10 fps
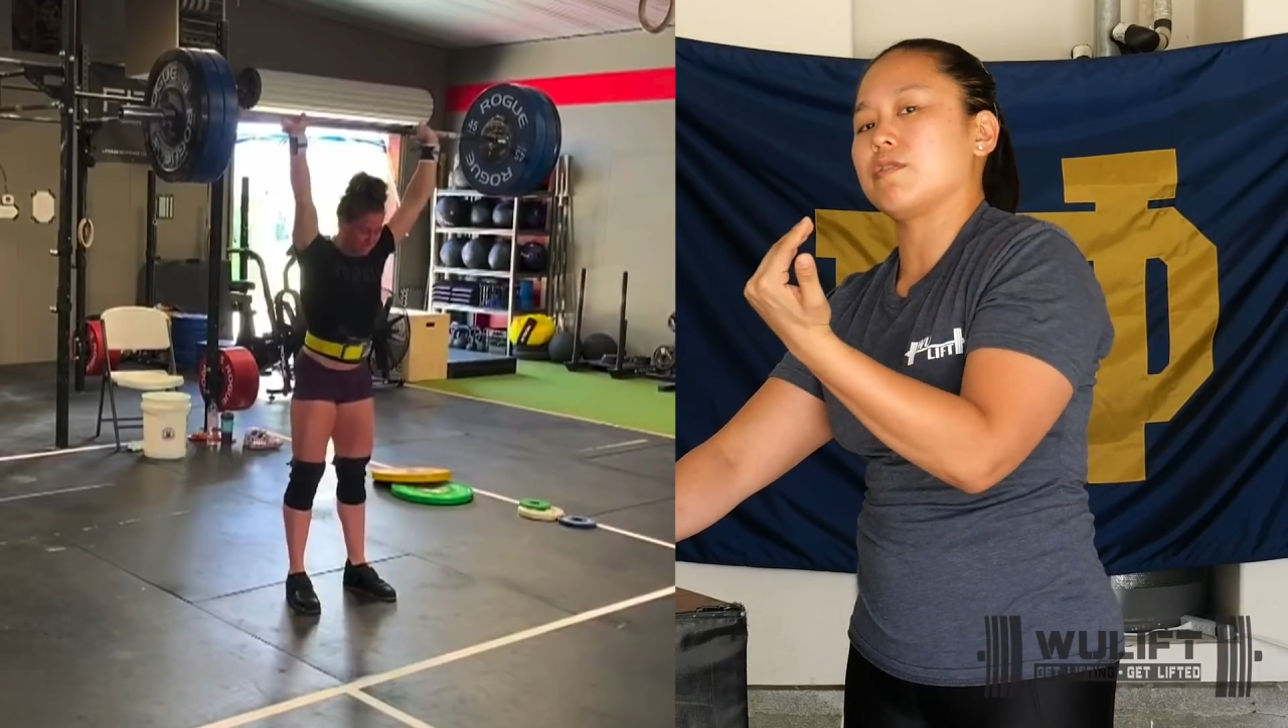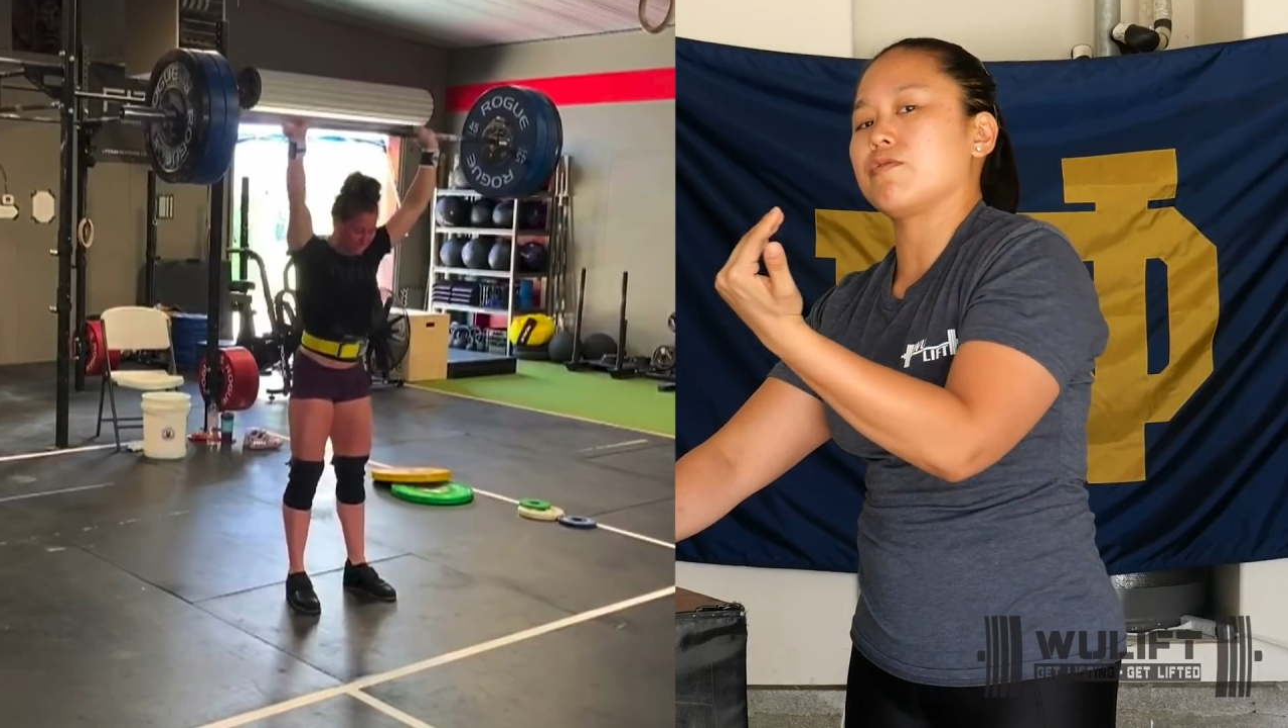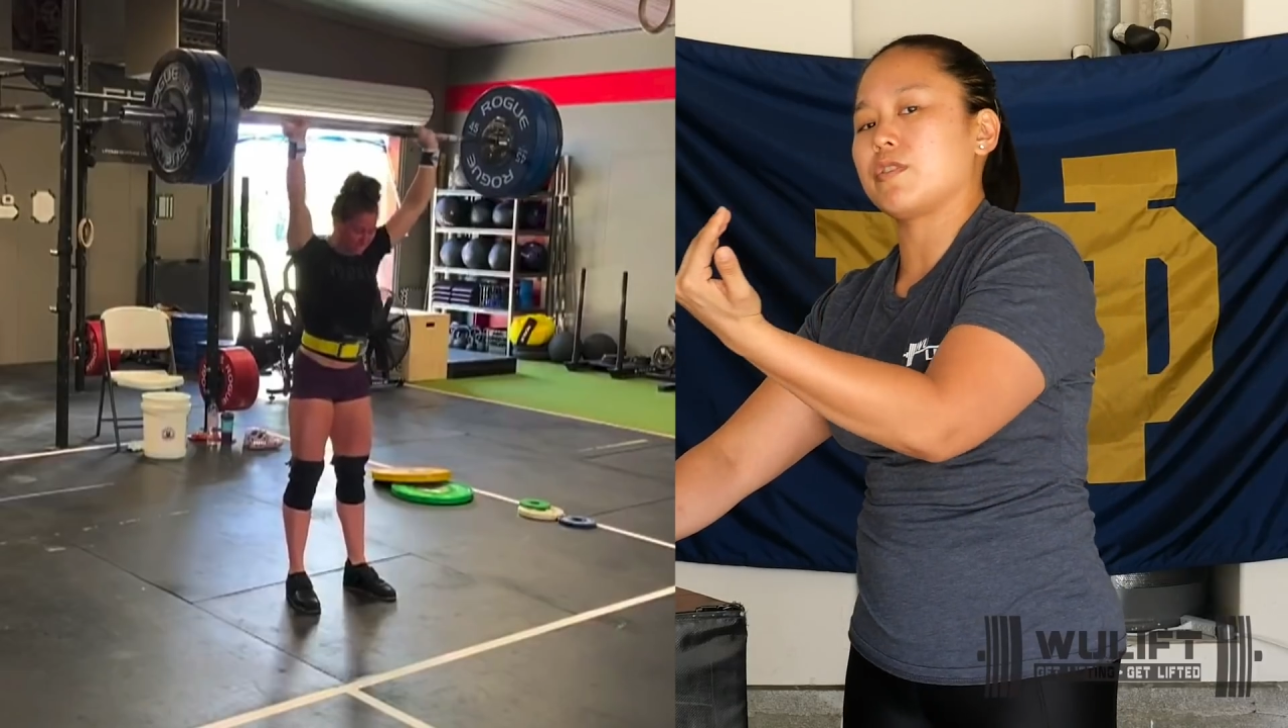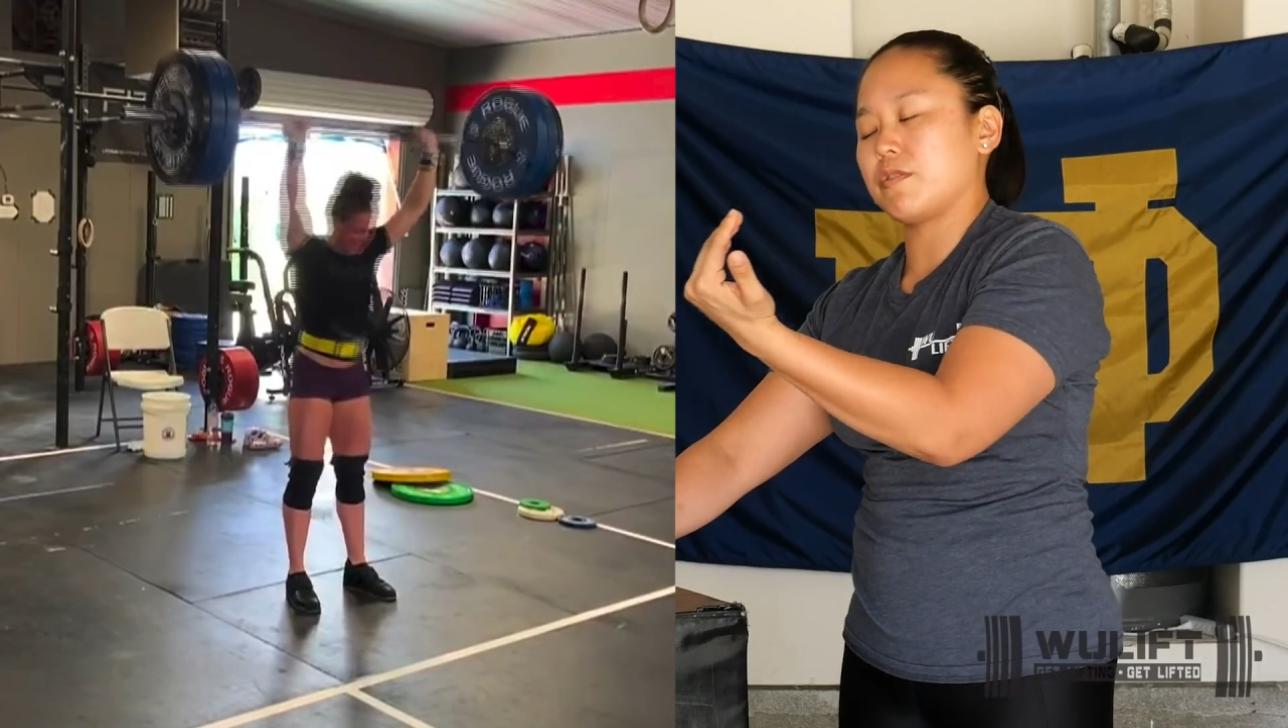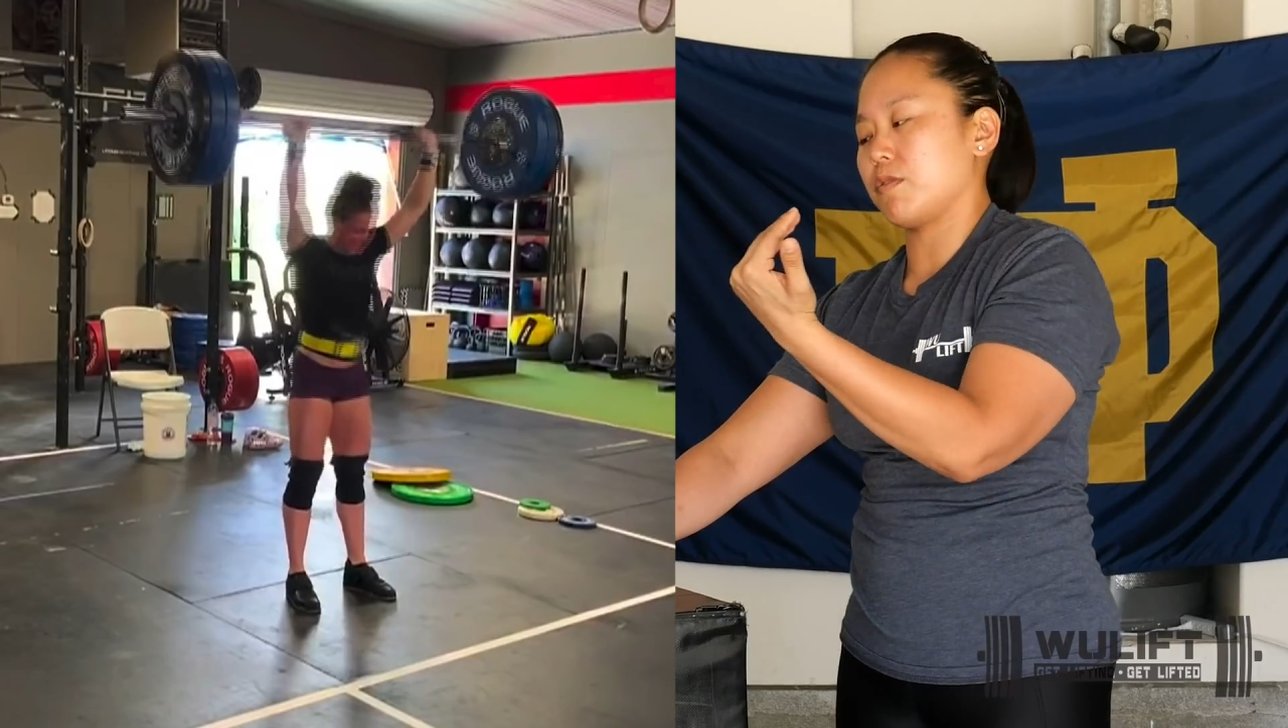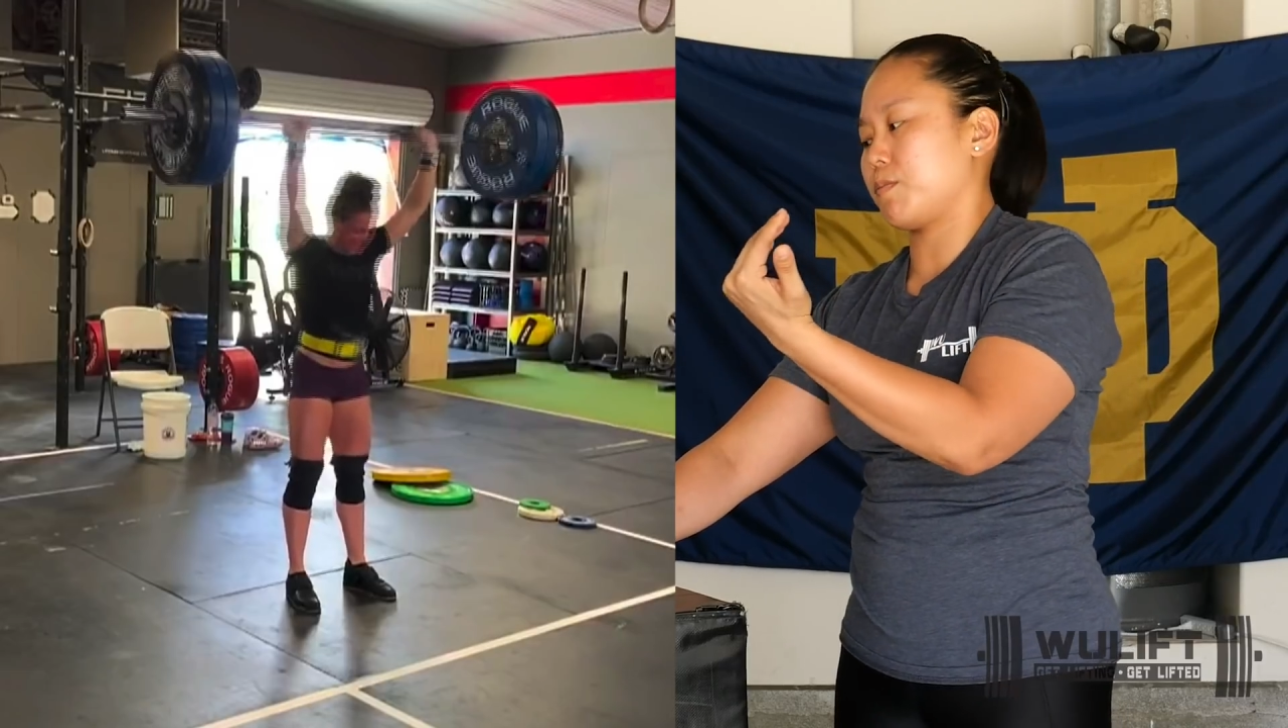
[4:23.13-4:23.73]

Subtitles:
in front of the